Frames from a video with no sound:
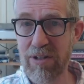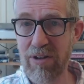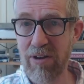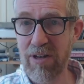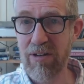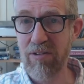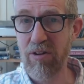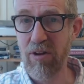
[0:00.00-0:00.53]

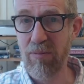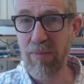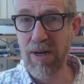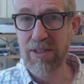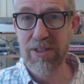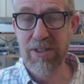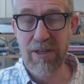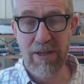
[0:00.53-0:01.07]
Much.
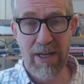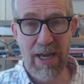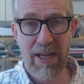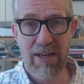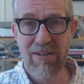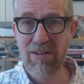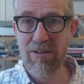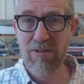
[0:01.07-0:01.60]
Again, you could
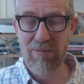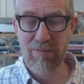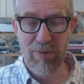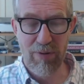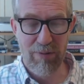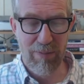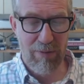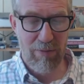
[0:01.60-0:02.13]
prove me
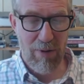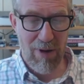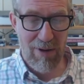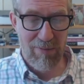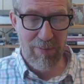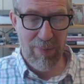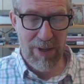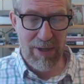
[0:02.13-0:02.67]
wrong, but
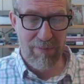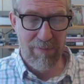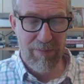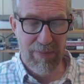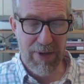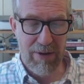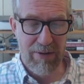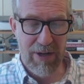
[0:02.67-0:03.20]
there it is.
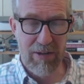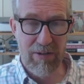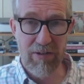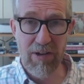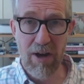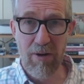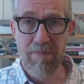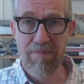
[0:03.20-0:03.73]
So.
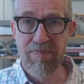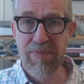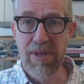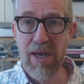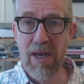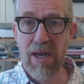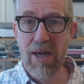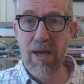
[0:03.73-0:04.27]

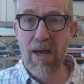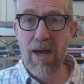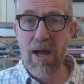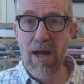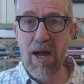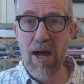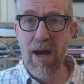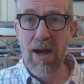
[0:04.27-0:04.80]

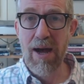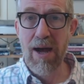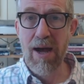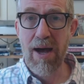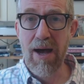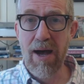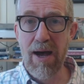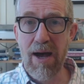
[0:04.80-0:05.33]
Uh,
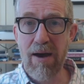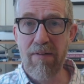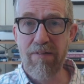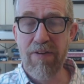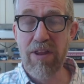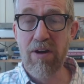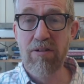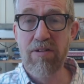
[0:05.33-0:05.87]
for those of
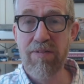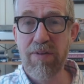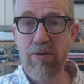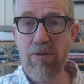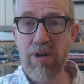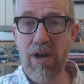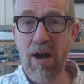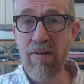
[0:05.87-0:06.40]
you who are not
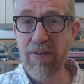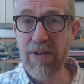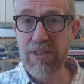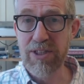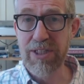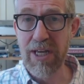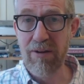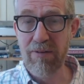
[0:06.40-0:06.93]

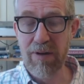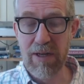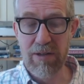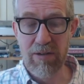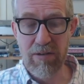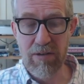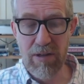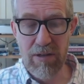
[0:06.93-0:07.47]
vegetarians,
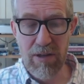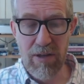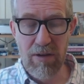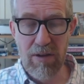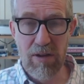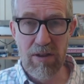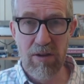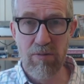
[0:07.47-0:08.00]
the
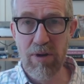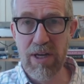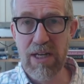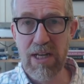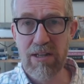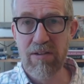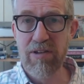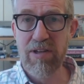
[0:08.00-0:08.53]
readings
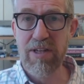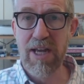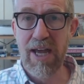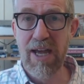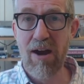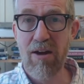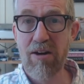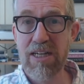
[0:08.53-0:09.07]
today are a
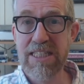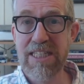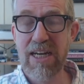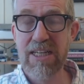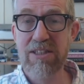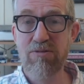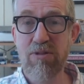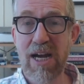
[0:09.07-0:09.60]
direct
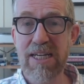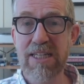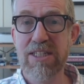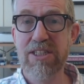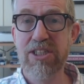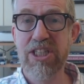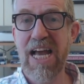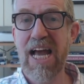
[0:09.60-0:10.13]

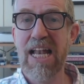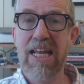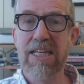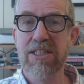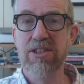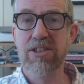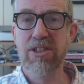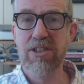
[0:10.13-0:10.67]
challenge
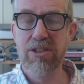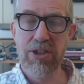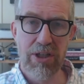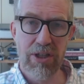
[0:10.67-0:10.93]
to you.